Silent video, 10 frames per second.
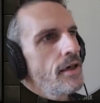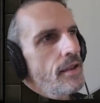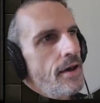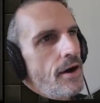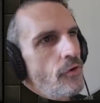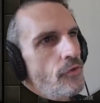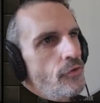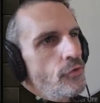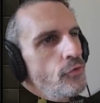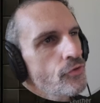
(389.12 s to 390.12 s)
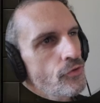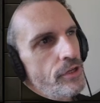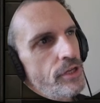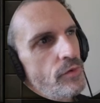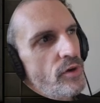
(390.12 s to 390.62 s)
Now,
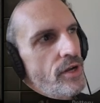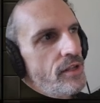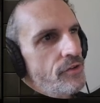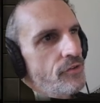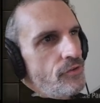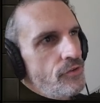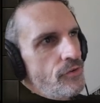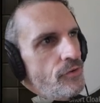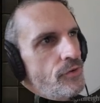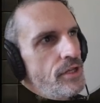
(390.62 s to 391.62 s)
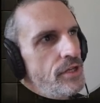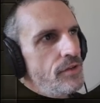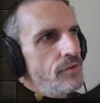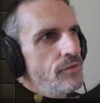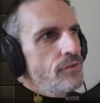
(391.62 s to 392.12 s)
usually what I like to do
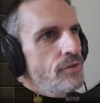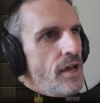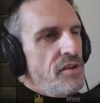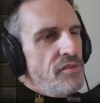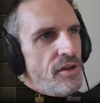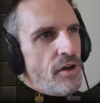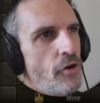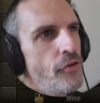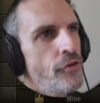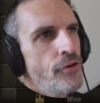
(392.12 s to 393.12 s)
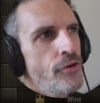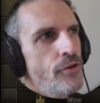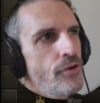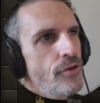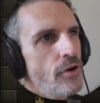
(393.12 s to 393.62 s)
is anything under
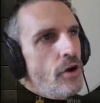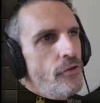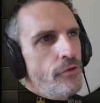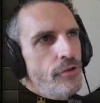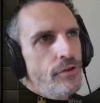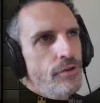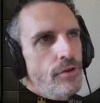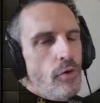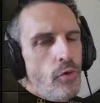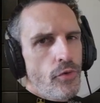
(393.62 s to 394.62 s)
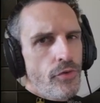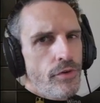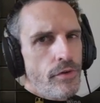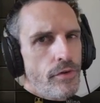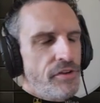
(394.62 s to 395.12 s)
100 gold
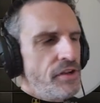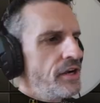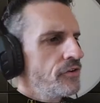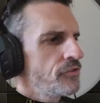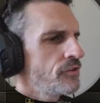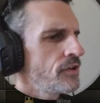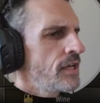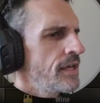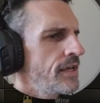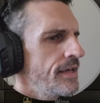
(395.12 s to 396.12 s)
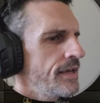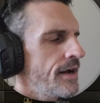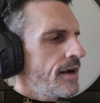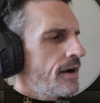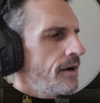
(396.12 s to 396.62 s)
or deniers,
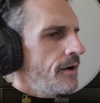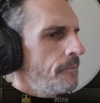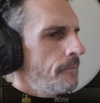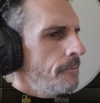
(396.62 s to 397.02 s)
I'll